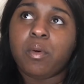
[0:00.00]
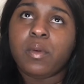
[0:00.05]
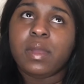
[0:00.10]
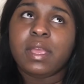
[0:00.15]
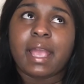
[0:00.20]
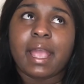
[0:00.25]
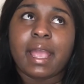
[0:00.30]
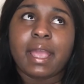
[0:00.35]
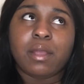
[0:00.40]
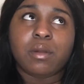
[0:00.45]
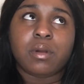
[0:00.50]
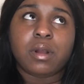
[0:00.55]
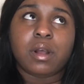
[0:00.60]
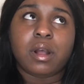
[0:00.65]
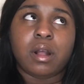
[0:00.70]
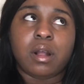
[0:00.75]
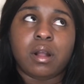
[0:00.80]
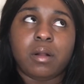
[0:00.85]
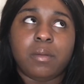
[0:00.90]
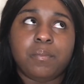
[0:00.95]
point I
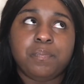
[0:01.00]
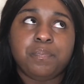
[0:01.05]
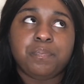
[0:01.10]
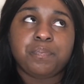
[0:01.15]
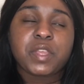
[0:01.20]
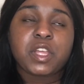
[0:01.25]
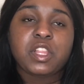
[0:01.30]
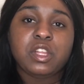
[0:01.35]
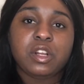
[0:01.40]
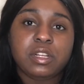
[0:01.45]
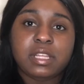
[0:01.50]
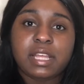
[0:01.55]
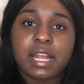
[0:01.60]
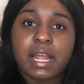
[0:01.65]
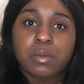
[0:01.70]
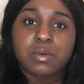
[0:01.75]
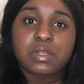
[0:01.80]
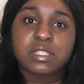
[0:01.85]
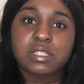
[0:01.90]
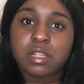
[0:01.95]
learned that
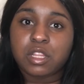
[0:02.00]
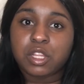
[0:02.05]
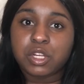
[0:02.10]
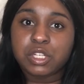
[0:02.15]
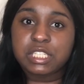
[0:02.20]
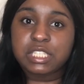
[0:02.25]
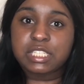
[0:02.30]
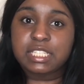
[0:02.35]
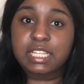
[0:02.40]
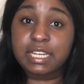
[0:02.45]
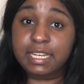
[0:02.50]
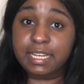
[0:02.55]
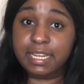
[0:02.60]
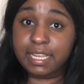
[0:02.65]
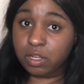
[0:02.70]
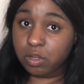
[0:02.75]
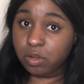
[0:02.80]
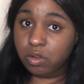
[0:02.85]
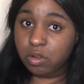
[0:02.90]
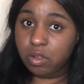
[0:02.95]
I was allergic to
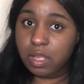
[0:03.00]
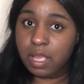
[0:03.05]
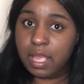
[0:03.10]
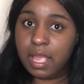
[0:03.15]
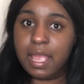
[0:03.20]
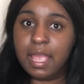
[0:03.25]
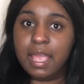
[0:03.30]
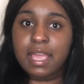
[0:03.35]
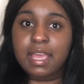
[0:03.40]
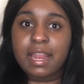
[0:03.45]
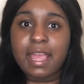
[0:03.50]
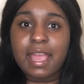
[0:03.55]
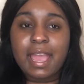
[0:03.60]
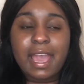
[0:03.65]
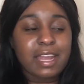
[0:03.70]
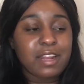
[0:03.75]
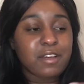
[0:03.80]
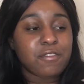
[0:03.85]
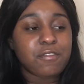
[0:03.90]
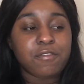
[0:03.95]
nickel, and I
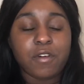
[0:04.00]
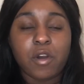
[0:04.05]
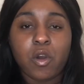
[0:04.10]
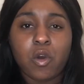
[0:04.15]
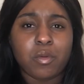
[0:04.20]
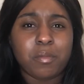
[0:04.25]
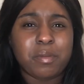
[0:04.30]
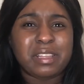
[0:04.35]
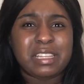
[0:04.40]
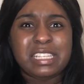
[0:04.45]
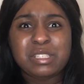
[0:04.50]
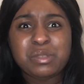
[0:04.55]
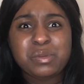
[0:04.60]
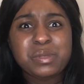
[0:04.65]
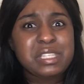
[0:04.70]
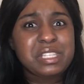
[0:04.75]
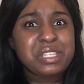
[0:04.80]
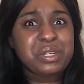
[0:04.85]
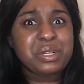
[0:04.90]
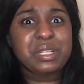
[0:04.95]
had a phone, but this
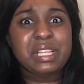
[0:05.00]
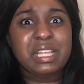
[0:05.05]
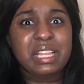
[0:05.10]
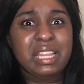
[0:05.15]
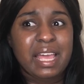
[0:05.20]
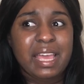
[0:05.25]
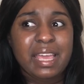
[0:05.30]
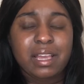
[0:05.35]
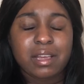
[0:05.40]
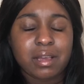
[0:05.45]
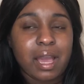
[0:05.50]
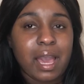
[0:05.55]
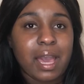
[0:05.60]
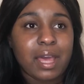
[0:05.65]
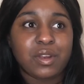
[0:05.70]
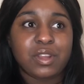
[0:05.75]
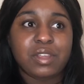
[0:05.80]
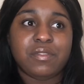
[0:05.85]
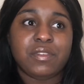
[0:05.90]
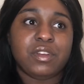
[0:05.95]
was literally like,
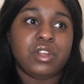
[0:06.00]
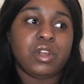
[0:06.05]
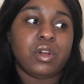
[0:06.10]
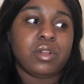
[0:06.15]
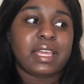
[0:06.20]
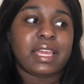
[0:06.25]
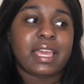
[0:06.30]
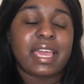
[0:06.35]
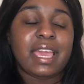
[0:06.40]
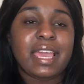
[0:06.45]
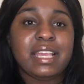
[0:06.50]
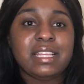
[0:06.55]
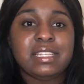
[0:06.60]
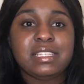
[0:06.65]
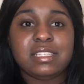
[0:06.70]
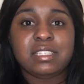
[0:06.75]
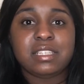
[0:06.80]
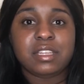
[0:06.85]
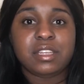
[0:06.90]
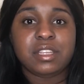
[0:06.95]
I don't even know, like 8
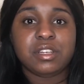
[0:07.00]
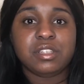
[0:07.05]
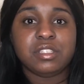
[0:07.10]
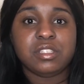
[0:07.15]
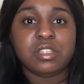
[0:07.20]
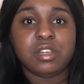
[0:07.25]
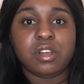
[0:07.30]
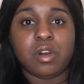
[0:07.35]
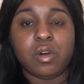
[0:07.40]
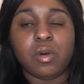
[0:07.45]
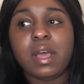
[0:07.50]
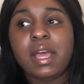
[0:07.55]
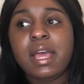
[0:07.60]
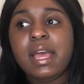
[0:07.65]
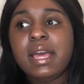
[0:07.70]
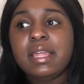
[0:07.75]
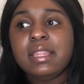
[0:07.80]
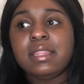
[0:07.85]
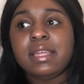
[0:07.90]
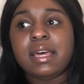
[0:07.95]
to 10 years ago
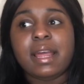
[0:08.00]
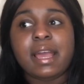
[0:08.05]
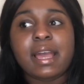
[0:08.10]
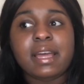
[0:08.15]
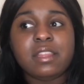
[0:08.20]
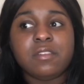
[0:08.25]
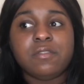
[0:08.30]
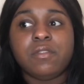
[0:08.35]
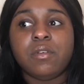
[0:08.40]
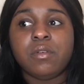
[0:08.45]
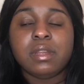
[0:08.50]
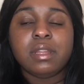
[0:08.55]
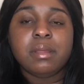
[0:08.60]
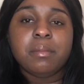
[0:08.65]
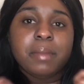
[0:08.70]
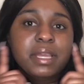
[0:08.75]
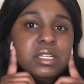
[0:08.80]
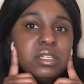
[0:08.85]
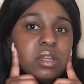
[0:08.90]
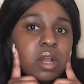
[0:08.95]
that I had the phone and
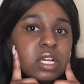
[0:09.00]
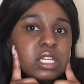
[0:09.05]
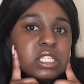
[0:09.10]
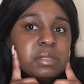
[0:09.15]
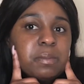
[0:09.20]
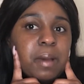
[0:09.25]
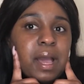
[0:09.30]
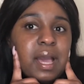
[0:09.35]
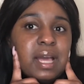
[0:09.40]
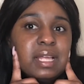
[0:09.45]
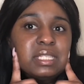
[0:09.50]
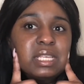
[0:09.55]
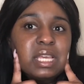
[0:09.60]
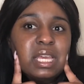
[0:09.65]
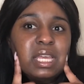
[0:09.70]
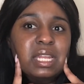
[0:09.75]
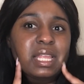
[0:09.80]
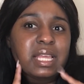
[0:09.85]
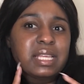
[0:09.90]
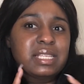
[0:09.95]
it made dark spots,
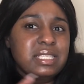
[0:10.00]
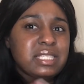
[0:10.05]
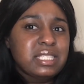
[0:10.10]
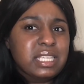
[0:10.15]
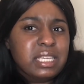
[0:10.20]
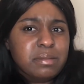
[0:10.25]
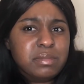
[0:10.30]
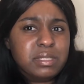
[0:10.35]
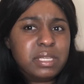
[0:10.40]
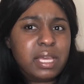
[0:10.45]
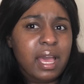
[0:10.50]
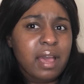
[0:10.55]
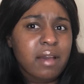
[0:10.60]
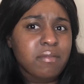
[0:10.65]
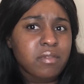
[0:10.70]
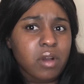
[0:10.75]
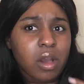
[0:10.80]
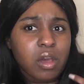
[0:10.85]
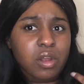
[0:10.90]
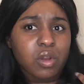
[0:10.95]
and they seem to
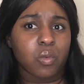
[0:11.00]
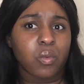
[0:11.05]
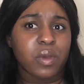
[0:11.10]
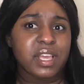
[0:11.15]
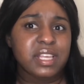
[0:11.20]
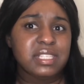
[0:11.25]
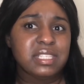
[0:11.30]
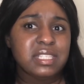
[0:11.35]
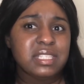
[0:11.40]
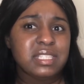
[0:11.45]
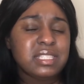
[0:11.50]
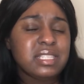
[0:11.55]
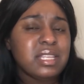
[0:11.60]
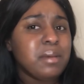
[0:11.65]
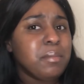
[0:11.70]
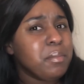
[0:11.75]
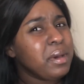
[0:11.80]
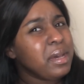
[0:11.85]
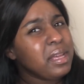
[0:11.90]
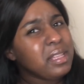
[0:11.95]
have gone away since
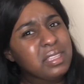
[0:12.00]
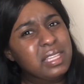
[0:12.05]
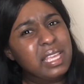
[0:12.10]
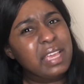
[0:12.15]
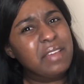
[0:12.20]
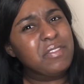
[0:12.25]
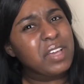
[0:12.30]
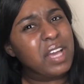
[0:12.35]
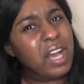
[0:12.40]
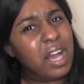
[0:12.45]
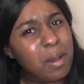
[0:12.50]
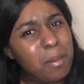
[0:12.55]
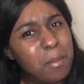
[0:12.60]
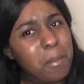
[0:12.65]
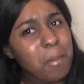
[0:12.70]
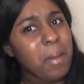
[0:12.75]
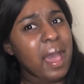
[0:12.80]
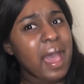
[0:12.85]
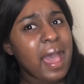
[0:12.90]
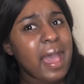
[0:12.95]
then, but they've
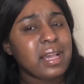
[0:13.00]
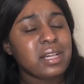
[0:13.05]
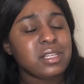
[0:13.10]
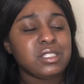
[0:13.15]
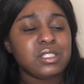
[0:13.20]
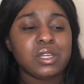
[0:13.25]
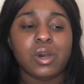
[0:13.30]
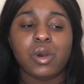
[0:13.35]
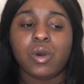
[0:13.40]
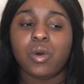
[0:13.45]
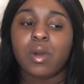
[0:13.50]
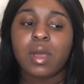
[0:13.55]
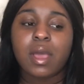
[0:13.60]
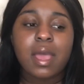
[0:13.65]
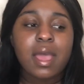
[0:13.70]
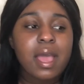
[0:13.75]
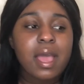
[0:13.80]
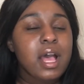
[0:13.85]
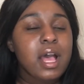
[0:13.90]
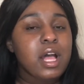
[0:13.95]
come back. So
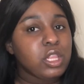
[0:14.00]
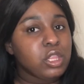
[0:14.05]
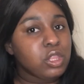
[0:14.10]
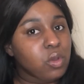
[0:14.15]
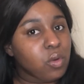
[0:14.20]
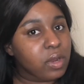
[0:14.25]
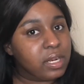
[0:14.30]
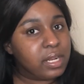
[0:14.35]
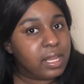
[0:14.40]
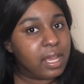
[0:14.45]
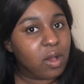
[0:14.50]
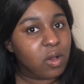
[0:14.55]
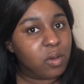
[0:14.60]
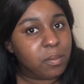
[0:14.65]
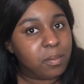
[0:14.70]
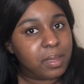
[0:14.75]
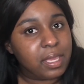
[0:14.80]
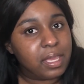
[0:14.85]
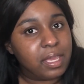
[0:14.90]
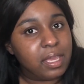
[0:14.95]
Lord
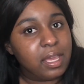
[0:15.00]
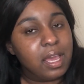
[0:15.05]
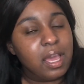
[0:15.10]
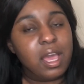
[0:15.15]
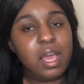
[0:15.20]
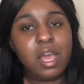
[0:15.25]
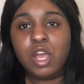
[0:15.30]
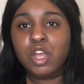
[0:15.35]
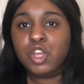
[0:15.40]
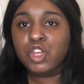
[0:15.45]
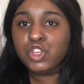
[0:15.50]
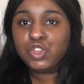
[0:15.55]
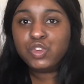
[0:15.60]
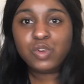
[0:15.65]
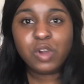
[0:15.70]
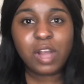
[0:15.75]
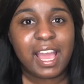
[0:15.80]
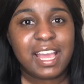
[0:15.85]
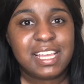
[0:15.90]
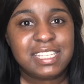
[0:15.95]
help me,
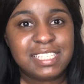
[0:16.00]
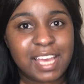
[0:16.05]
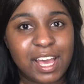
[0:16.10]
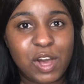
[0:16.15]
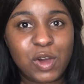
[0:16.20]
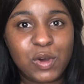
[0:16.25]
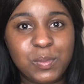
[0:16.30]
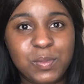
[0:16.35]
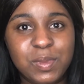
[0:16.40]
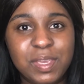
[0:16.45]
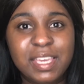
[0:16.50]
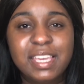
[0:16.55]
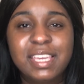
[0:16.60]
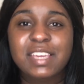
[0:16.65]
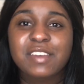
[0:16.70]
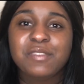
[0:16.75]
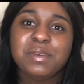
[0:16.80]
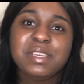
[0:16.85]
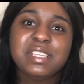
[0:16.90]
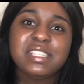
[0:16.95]
you guys help me,
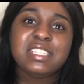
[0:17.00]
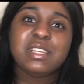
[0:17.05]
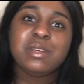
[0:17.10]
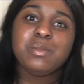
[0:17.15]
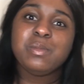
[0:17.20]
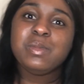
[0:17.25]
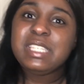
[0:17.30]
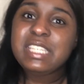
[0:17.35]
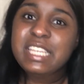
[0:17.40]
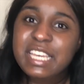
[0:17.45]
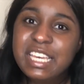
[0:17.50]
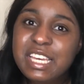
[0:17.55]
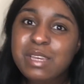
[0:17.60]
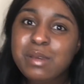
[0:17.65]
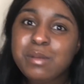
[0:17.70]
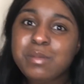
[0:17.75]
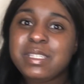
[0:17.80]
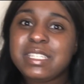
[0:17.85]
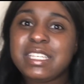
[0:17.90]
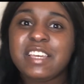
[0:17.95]
give me some
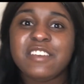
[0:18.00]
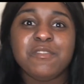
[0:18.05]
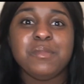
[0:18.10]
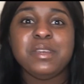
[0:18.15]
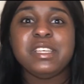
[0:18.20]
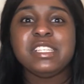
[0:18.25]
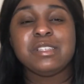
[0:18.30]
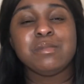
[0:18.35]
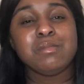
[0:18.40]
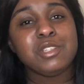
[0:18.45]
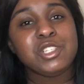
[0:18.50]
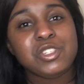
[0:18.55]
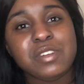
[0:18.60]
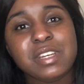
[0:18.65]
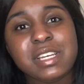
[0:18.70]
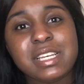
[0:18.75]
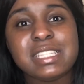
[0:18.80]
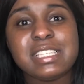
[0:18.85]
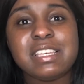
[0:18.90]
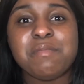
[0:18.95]
tips, give me some
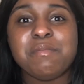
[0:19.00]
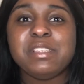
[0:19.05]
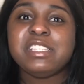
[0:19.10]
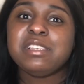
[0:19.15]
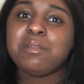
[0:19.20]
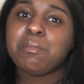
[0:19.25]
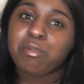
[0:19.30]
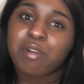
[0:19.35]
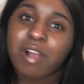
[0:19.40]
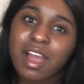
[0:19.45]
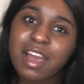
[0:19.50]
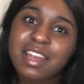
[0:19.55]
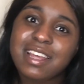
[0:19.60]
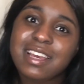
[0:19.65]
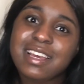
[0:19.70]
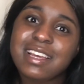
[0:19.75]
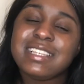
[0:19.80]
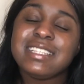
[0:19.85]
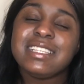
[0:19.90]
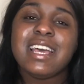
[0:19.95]
tricks, give me some
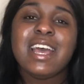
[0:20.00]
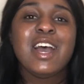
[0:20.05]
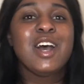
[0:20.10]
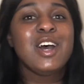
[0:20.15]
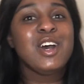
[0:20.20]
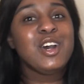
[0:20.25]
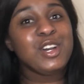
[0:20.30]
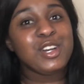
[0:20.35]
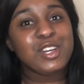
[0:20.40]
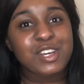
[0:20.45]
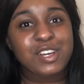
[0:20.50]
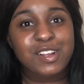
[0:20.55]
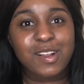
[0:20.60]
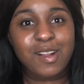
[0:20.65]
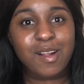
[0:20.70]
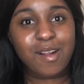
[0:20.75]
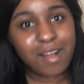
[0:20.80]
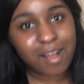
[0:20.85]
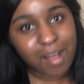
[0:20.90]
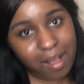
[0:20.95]
products, hook a
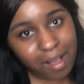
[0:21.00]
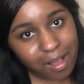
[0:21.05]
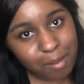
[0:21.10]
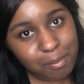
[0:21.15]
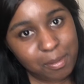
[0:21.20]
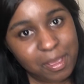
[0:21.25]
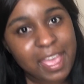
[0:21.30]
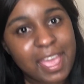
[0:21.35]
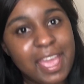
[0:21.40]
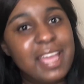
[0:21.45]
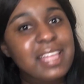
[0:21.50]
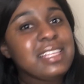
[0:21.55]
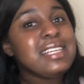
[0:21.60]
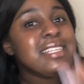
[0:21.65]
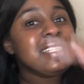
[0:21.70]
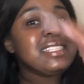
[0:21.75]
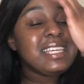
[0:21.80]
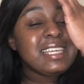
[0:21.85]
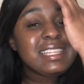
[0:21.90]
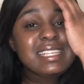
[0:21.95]
girl up, and
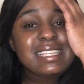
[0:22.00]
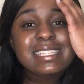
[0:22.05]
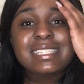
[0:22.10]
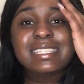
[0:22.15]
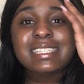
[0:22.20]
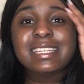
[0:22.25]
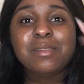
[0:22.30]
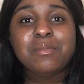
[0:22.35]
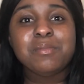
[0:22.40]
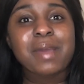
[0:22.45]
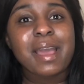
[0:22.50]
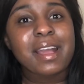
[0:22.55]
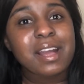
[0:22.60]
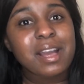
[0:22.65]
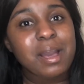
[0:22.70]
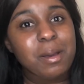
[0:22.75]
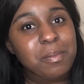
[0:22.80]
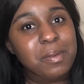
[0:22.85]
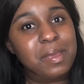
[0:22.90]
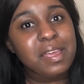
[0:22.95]
let's get this skin
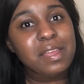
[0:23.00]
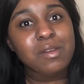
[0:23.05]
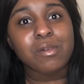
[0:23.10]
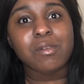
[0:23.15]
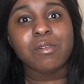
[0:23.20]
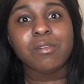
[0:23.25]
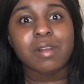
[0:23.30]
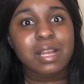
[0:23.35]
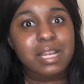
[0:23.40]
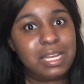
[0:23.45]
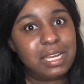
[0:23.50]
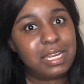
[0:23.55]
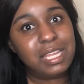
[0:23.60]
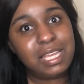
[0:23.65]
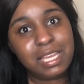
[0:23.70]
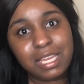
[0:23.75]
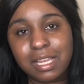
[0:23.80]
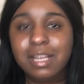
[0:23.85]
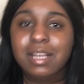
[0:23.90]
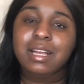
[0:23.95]
back up and
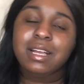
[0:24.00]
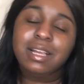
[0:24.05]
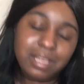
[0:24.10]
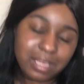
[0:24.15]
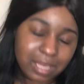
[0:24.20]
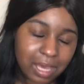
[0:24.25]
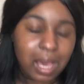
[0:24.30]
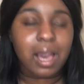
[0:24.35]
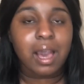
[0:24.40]
running,